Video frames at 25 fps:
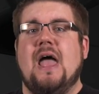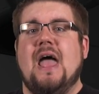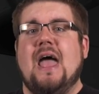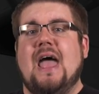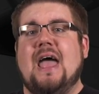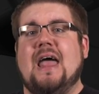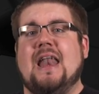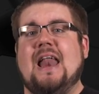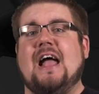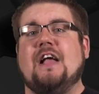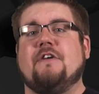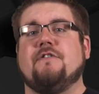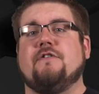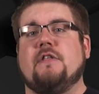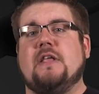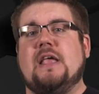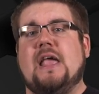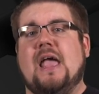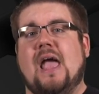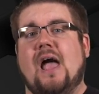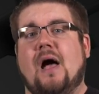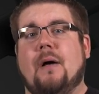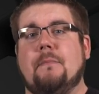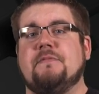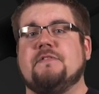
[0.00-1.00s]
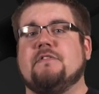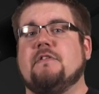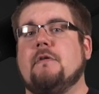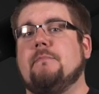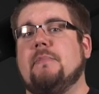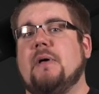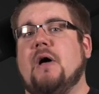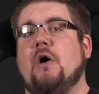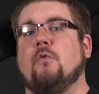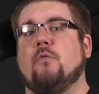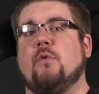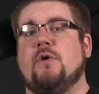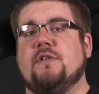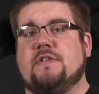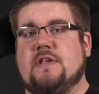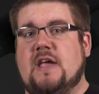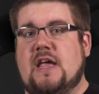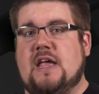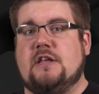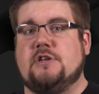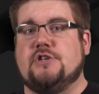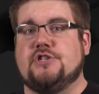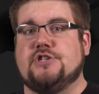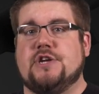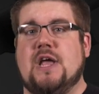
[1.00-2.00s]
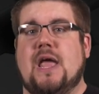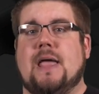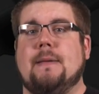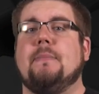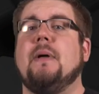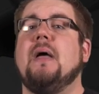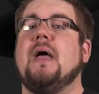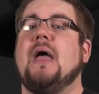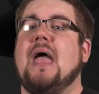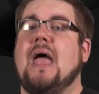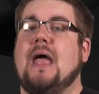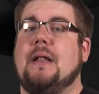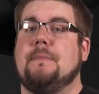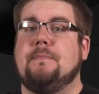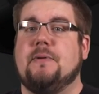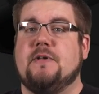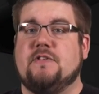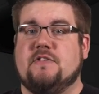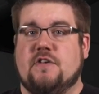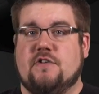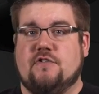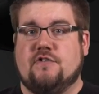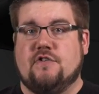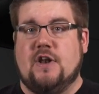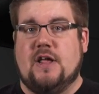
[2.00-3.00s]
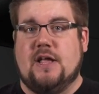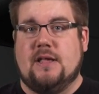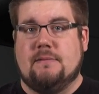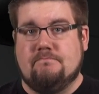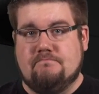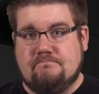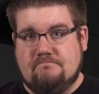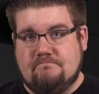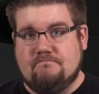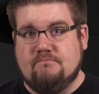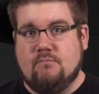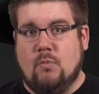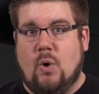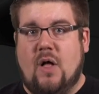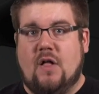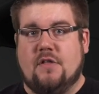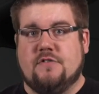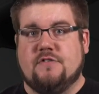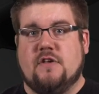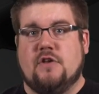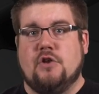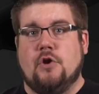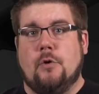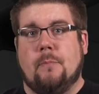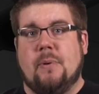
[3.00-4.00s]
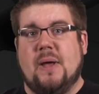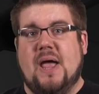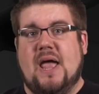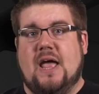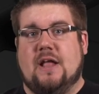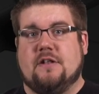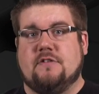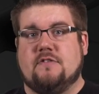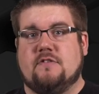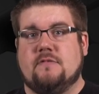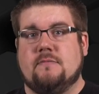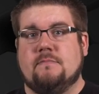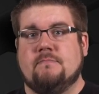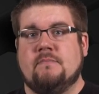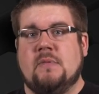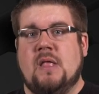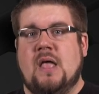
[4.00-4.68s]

and actually helps the belt retain shape and positioning while it's in your pants.